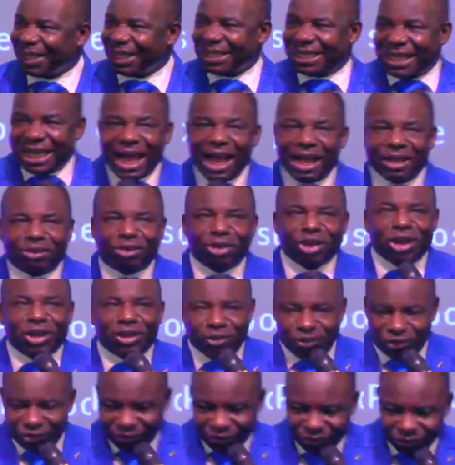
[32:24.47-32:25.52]
They are
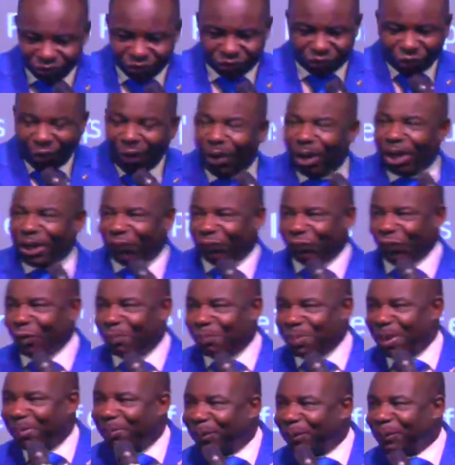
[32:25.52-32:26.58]
joyful
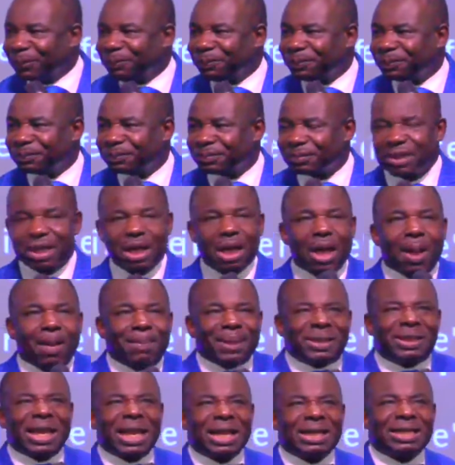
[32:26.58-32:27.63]
people.
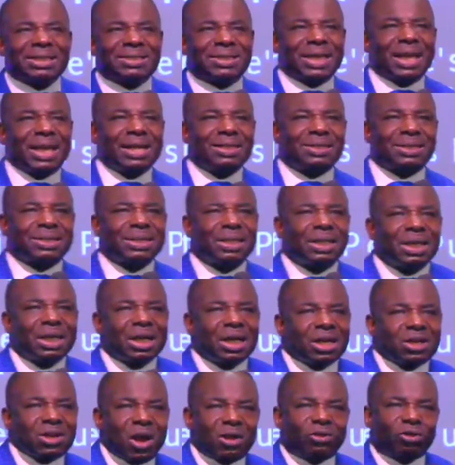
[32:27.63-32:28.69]
But then he says,
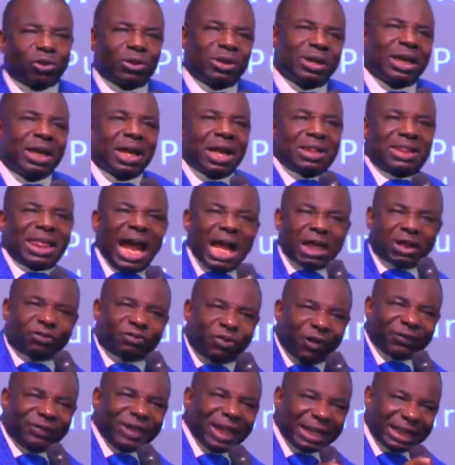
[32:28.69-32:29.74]
not only that's
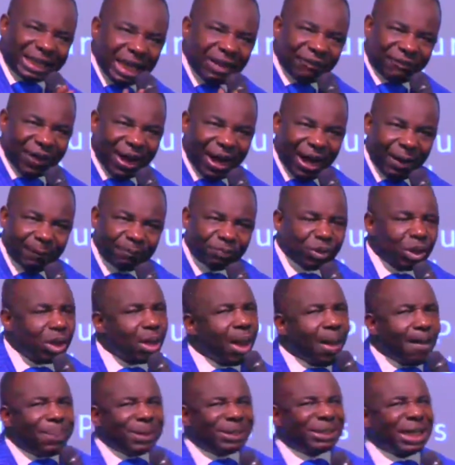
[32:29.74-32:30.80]
for the giver,
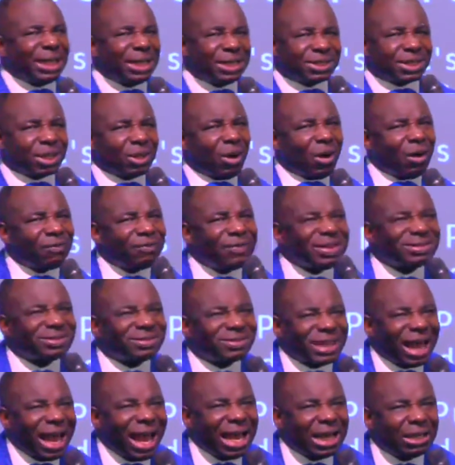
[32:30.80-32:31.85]
but then he says on the
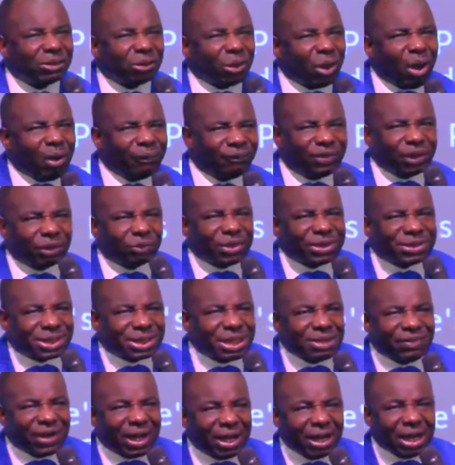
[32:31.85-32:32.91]
side of the
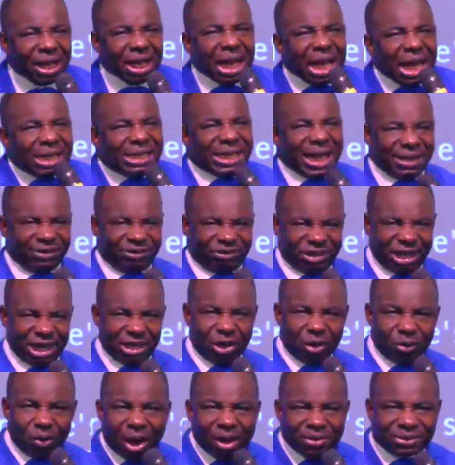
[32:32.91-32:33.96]
receiver, that
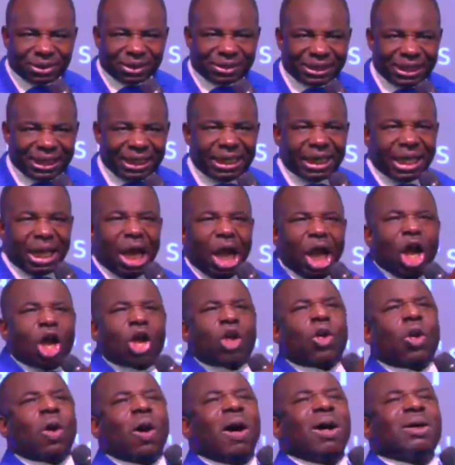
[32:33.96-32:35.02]
generosity
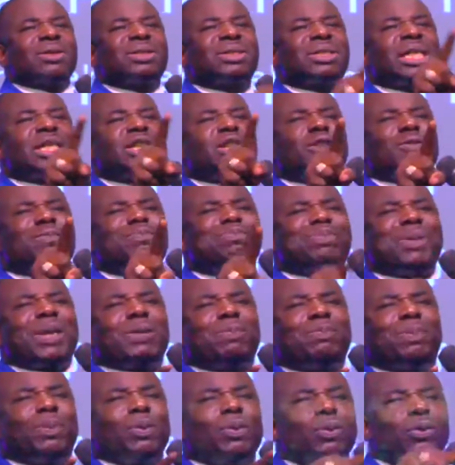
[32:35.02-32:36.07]
causes
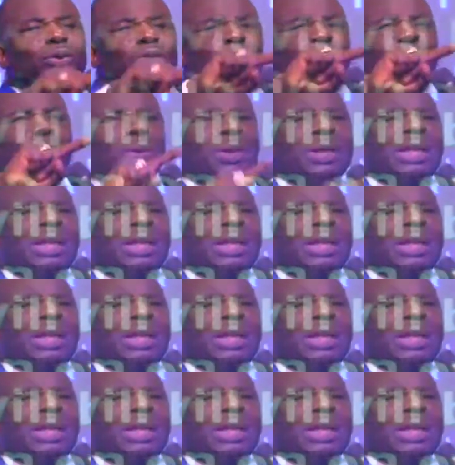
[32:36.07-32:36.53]
people to